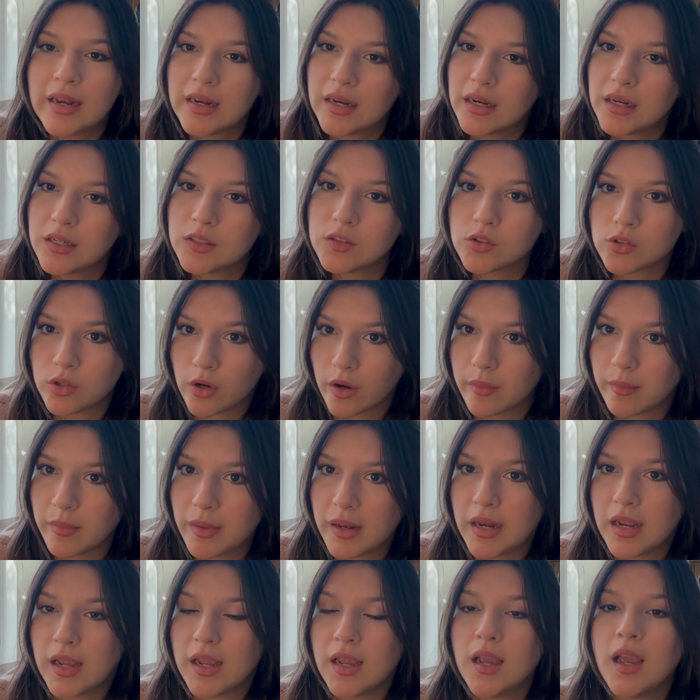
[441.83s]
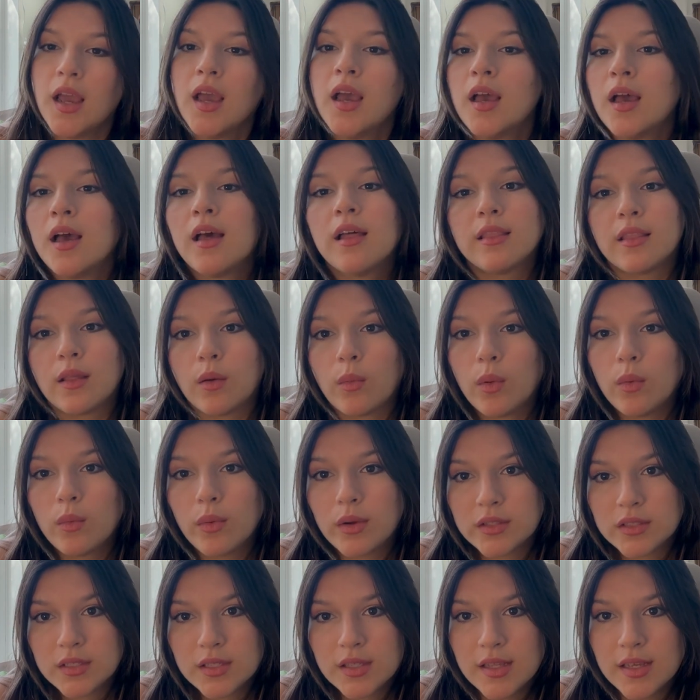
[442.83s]
in Germany, and then we
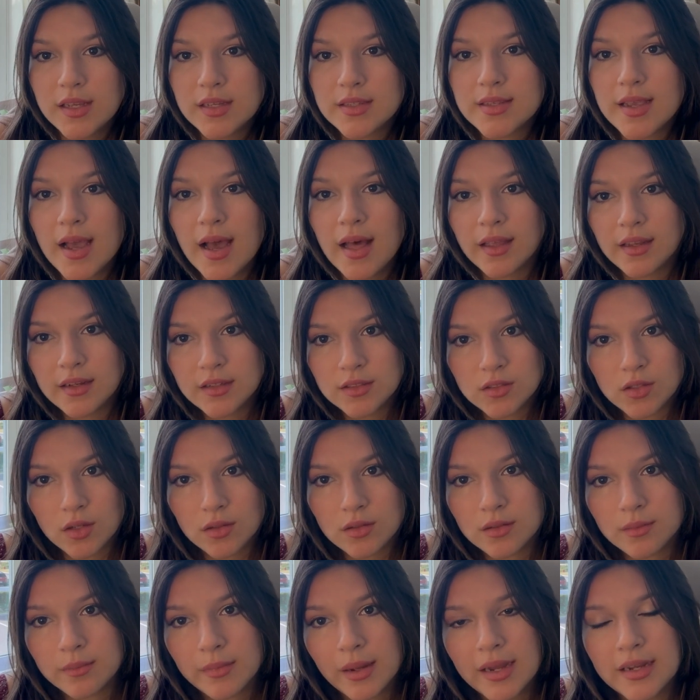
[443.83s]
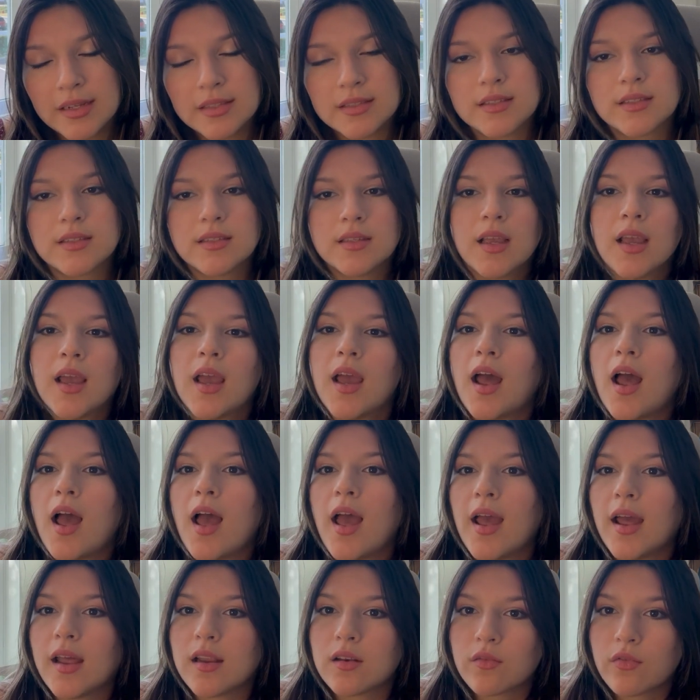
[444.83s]
went to the Italian Dolomites,
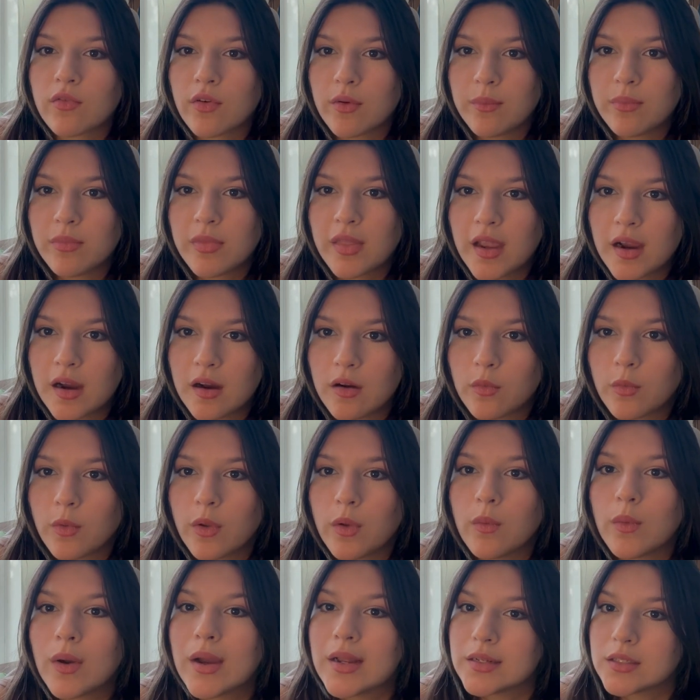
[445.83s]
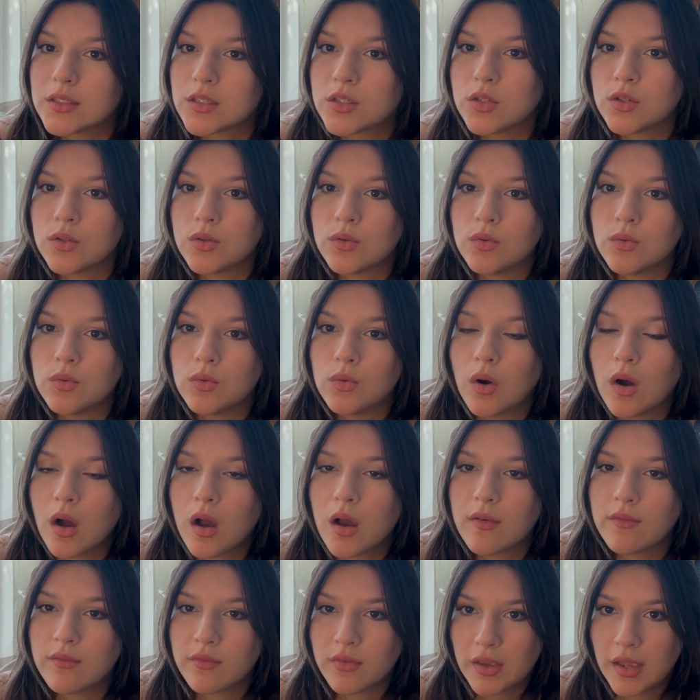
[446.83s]
and from there we went to
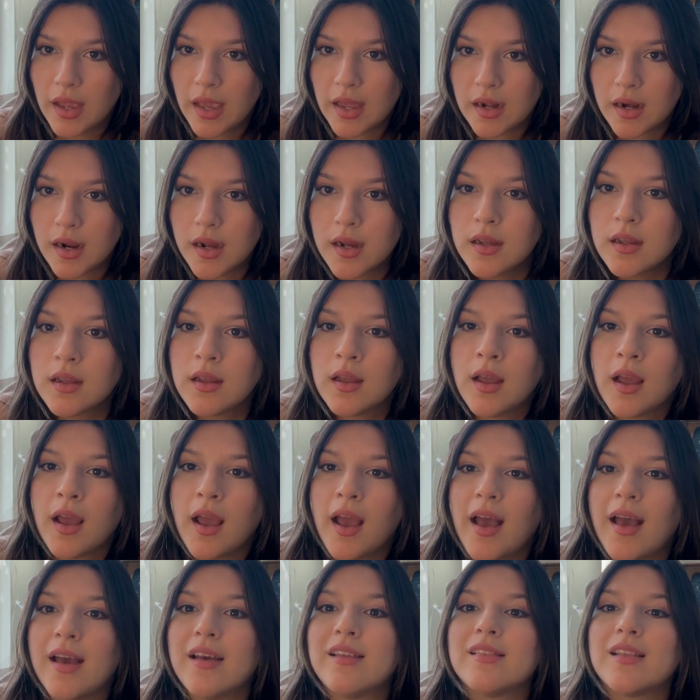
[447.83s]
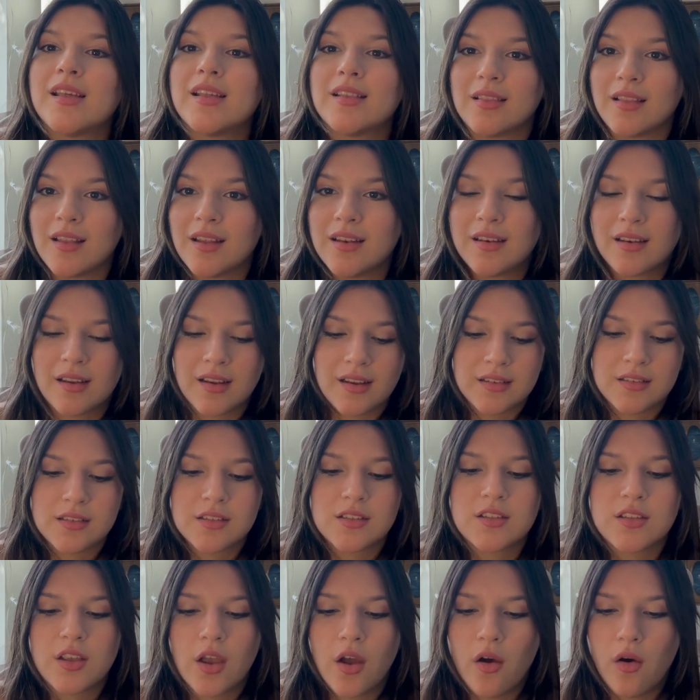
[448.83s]
Vienna and then London.
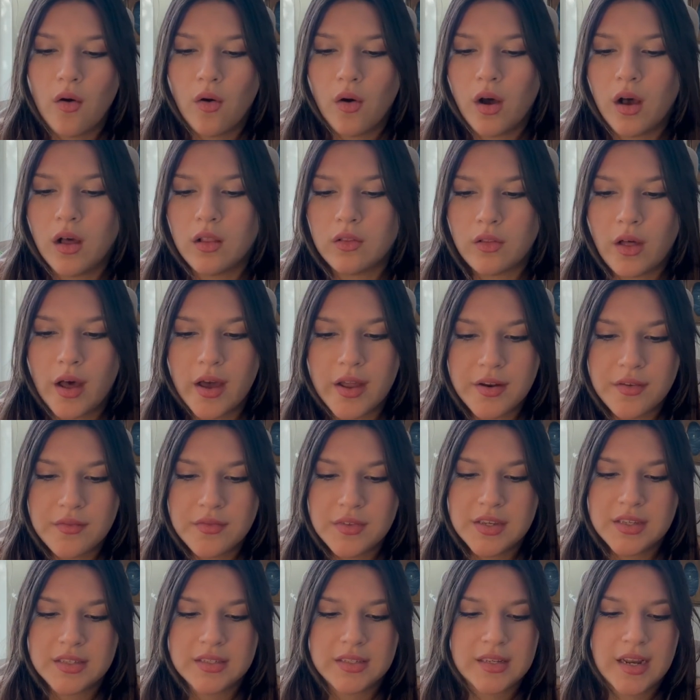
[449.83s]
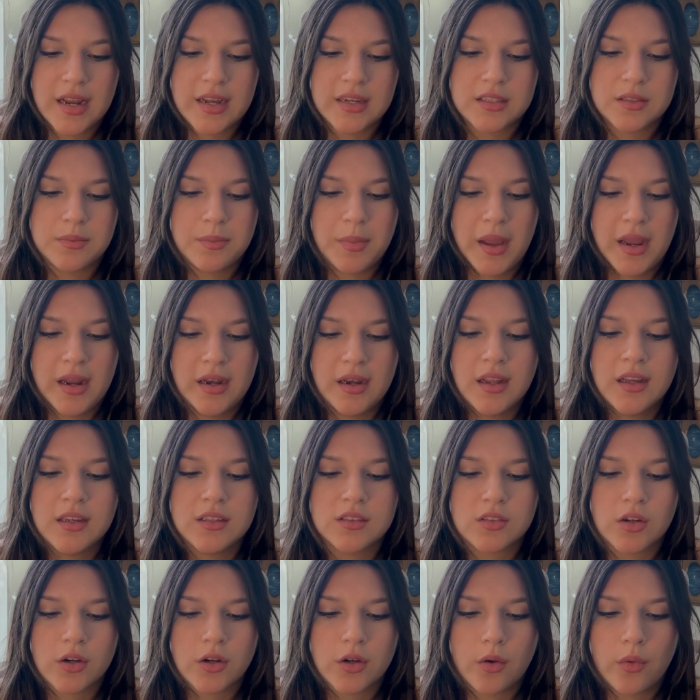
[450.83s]
So a lot of these next
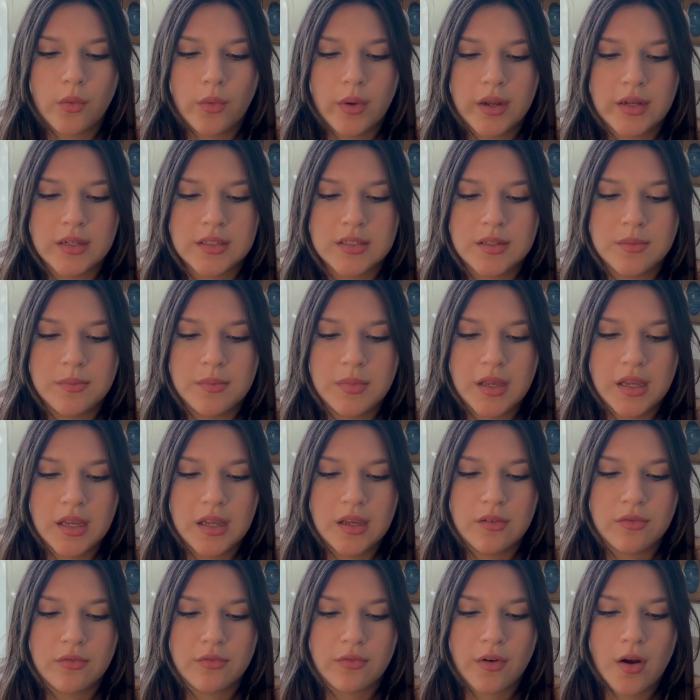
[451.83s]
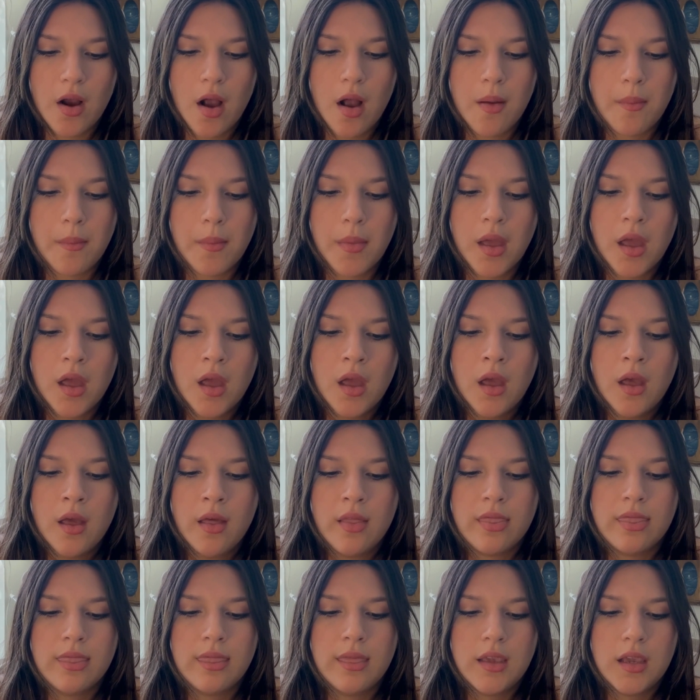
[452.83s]
paintings are going to be from
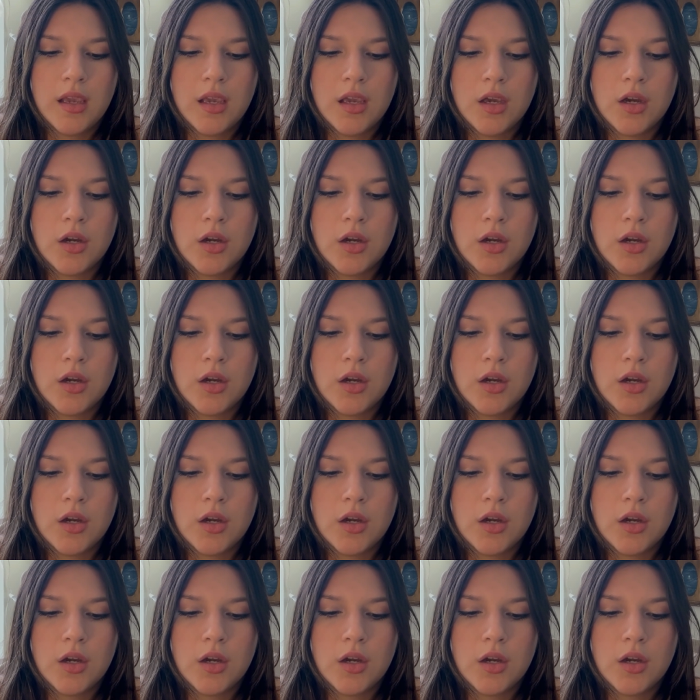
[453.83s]
the